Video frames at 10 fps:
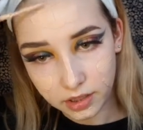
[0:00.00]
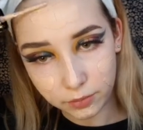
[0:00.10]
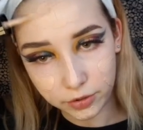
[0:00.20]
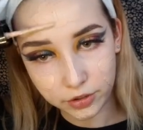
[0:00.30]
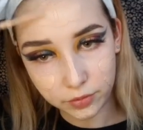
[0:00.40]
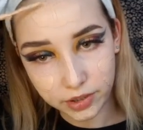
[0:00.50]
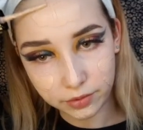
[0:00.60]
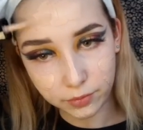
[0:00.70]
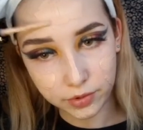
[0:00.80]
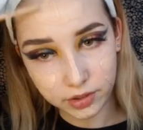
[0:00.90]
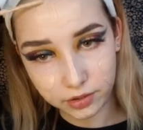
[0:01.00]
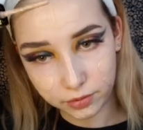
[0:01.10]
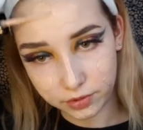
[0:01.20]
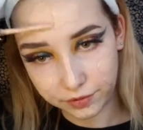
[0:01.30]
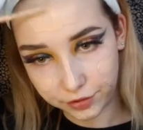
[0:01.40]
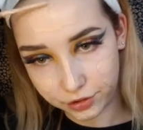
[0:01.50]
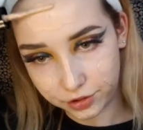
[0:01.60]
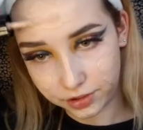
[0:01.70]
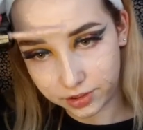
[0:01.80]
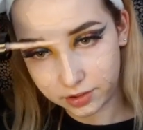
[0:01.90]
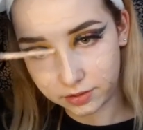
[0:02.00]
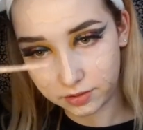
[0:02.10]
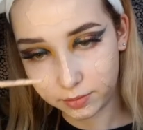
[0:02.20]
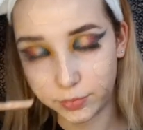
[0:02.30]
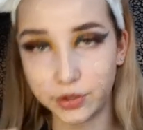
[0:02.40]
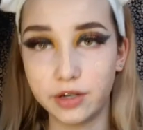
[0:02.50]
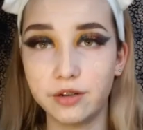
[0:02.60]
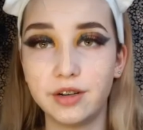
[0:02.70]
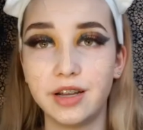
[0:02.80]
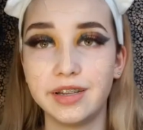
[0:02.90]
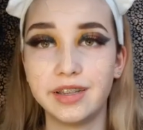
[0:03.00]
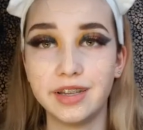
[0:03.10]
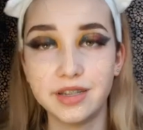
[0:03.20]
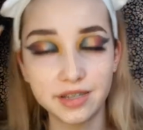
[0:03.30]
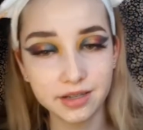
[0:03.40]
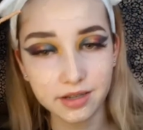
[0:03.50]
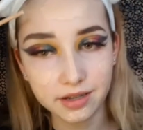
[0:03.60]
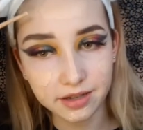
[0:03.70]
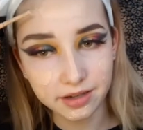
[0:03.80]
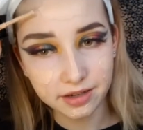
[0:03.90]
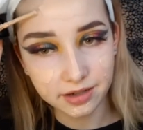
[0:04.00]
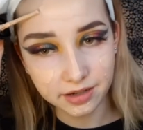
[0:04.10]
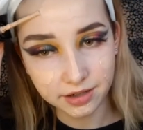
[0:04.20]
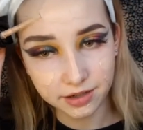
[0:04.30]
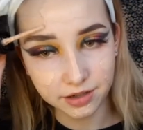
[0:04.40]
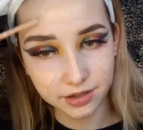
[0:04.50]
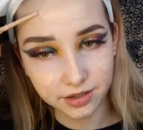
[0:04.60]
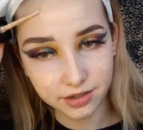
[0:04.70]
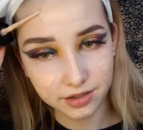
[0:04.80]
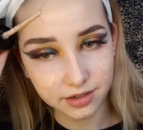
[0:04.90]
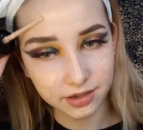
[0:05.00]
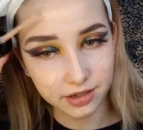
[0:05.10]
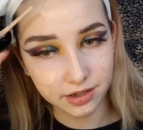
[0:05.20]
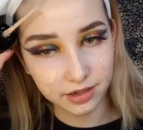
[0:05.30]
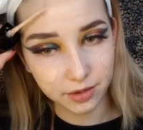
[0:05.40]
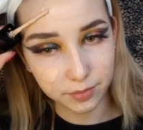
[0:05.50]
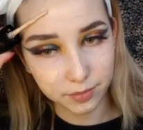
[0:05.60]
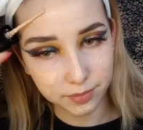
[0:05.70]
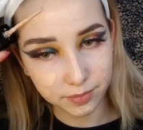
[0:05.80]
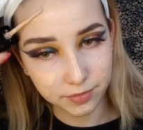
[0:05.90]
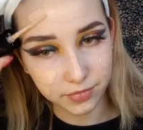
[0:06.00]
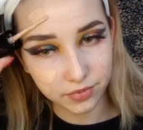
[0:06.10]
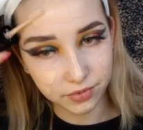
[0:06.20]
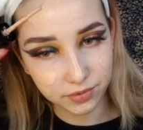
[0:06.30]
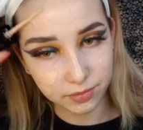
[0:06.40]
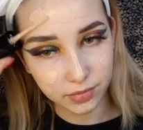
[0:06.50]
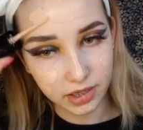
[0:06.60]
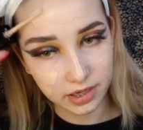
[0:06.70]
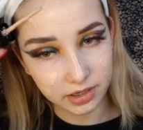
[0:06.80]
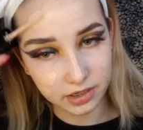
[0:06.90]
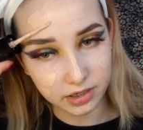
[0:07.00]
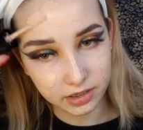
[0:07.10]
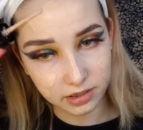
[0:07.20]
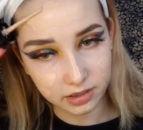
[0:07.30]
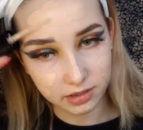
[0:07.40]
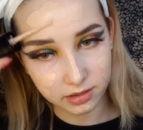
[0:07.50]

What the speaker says: I wonder what it would do if you just put it on like this, just and not blend it in.